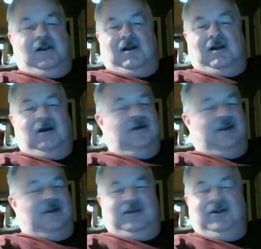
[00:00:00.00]
Oh, yeah,
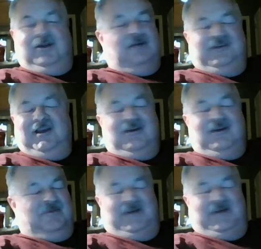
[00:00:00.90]
you don't say
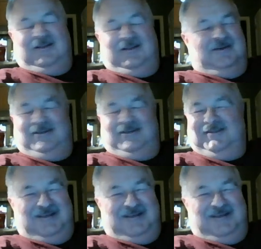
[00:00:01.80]
Carmel here.